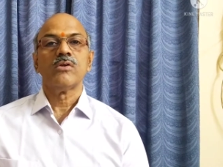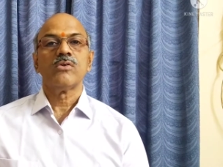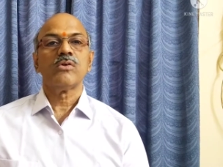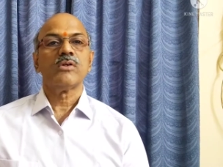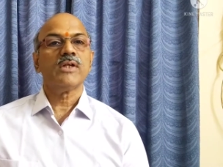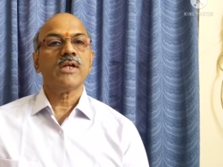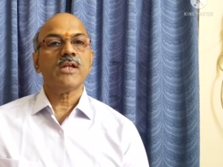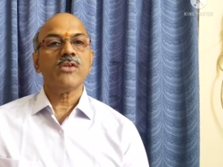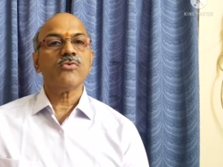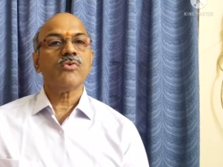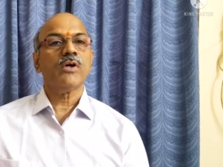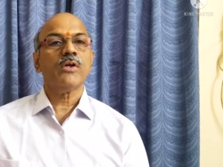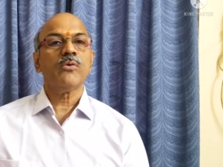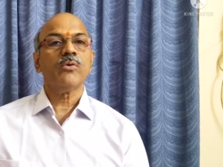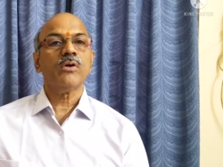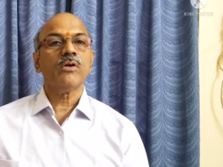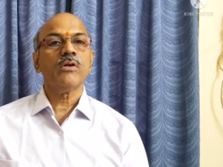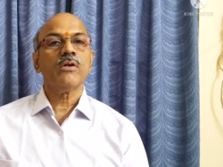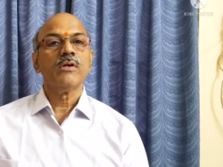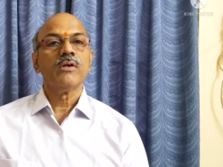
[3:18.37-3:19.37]
So that is for
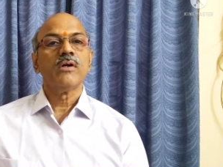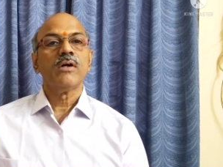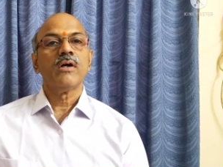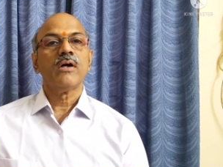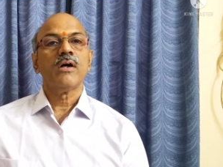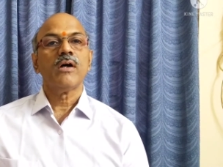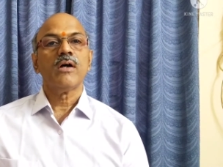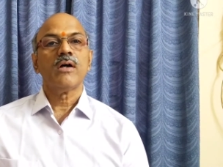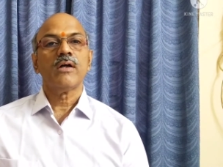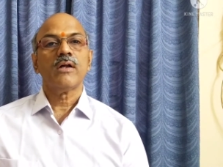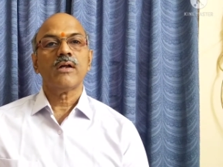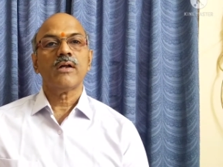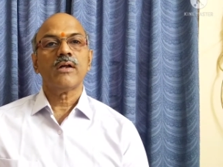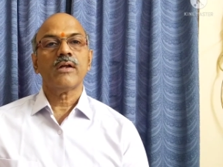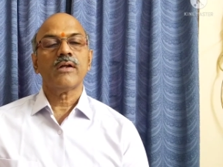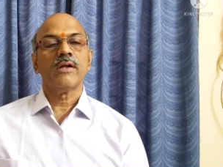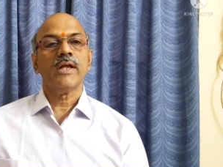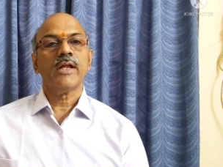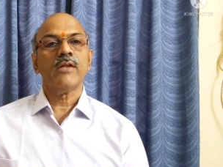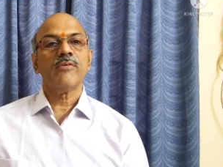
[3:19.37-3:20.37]
your
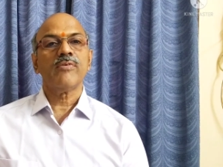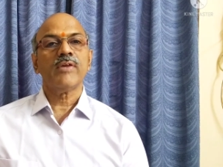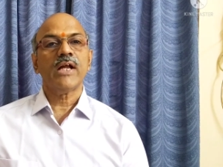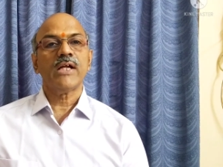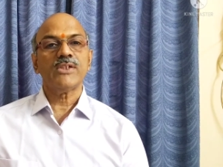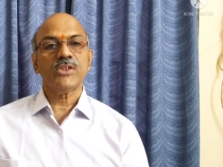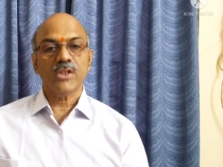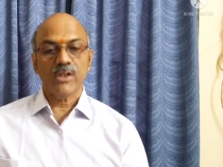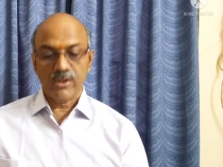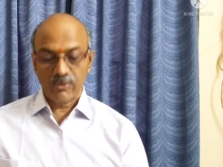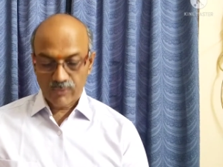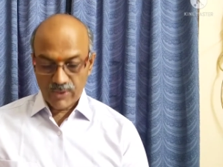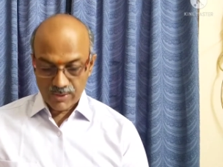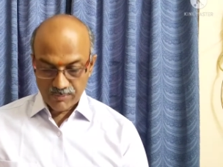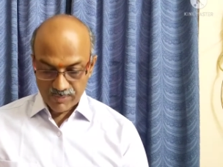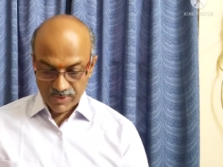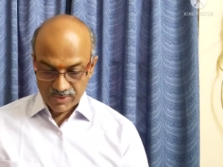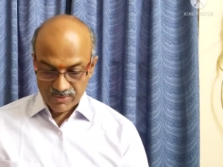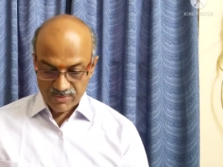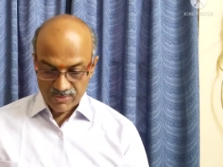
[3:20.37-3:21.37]
daily financial
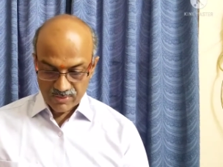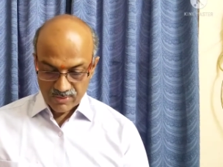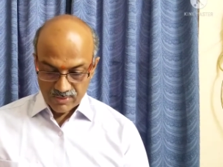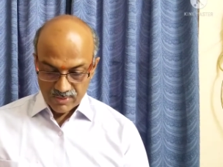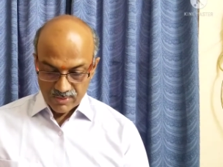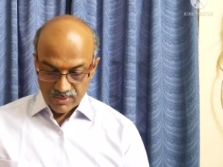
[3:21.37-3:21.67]
requirements.